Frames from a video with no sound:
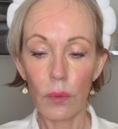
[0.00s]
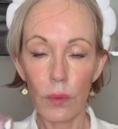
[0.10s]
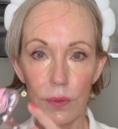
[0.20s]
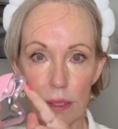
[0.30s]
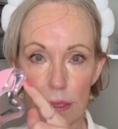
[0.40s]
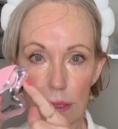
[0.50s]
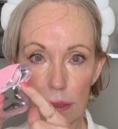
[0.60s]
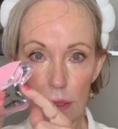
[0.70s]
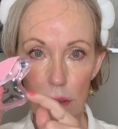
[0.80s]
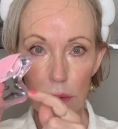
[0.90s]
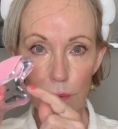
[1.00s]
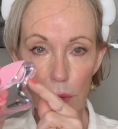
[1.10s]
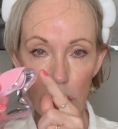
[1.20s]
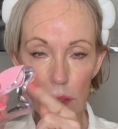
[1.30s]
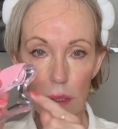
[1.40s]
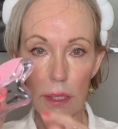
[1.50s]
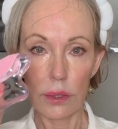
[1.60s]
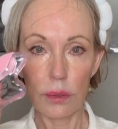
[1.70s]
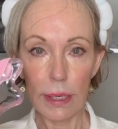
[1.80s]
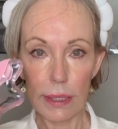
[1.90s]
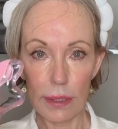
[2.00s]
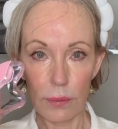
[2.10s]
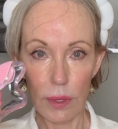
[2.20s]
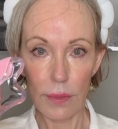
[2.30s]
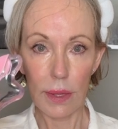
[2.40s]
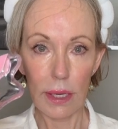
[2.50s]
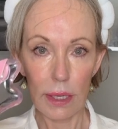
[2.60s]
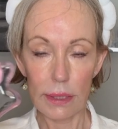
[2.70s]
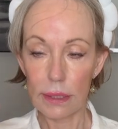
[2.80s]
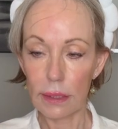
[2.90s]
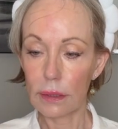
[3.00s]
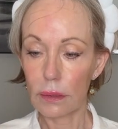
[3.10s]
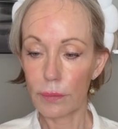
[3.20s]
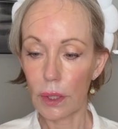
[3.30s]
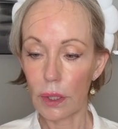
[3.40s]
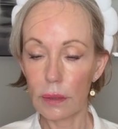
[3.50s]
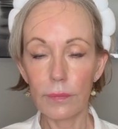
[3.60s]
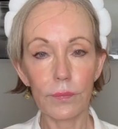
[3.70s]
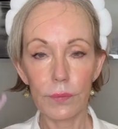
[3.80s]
With this little part, and you might get one that has a little part,